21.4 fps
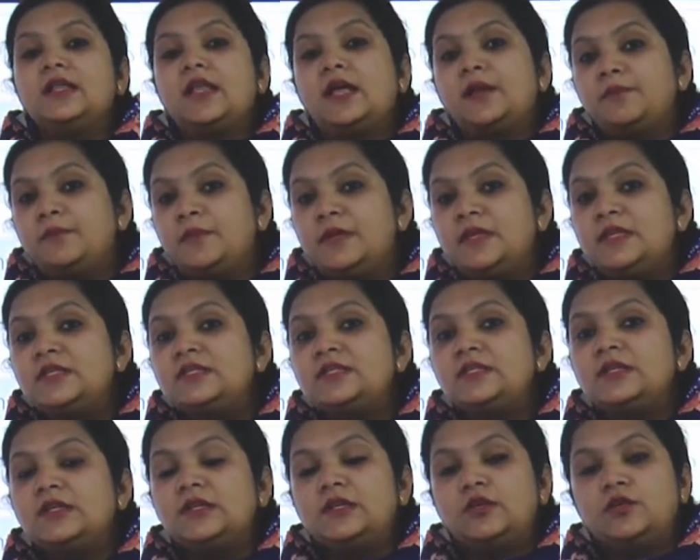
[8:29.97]
That means,
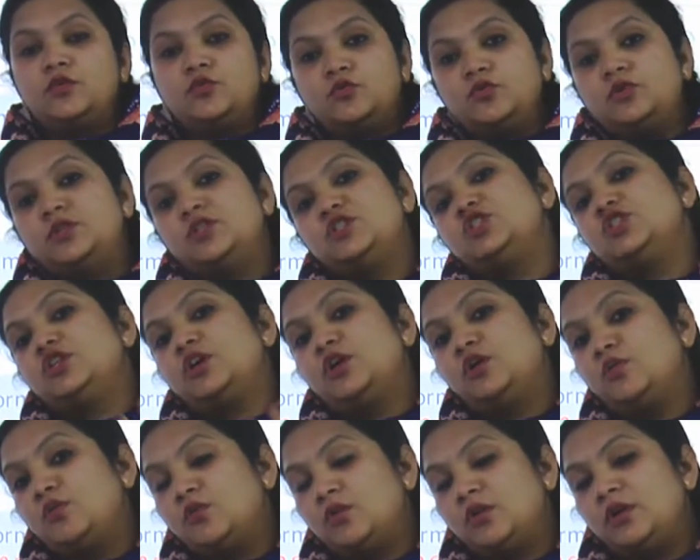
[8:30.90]
the
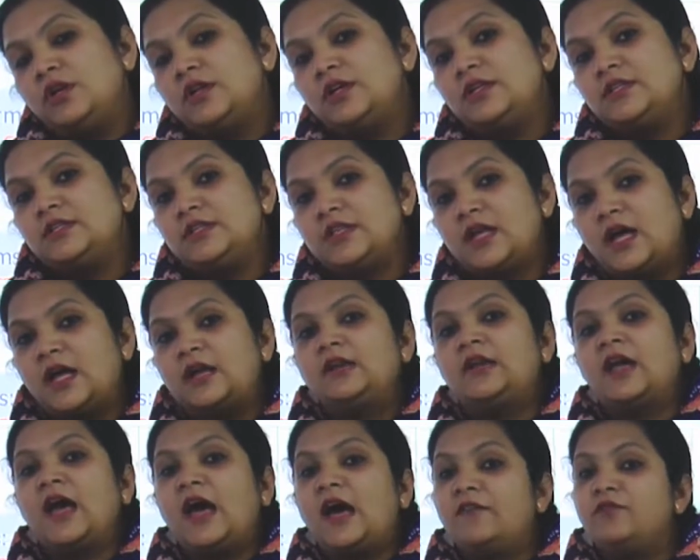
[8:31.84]
shareholders that
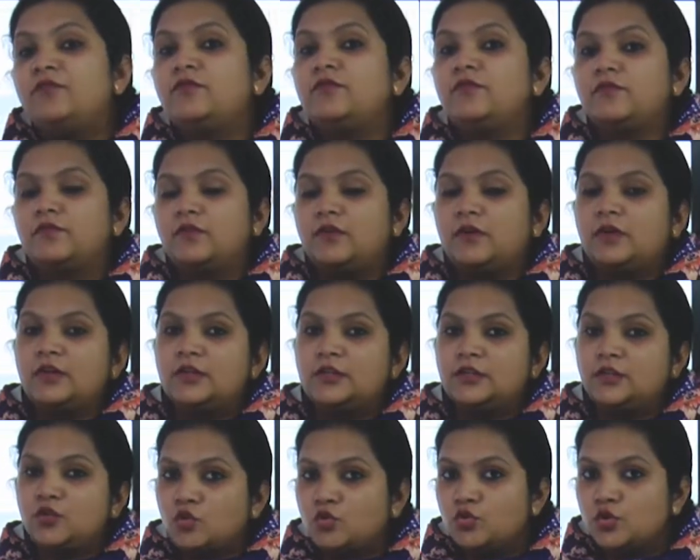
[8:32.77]

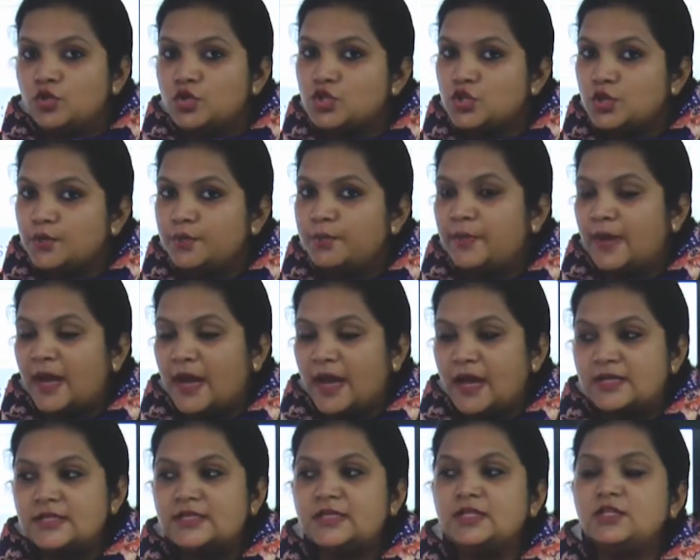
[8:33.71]
have the ownership,
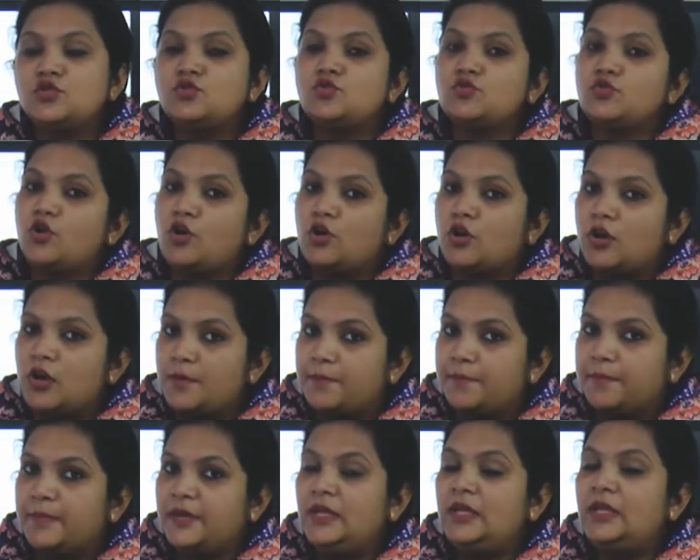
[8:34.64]
access to your
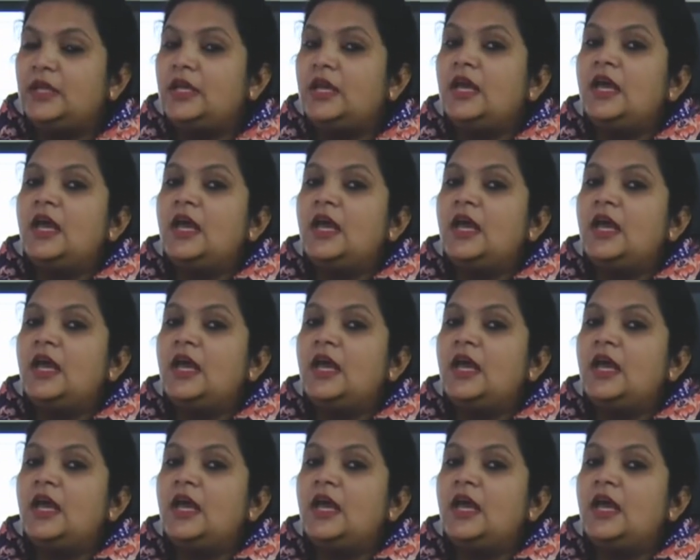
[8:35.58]
company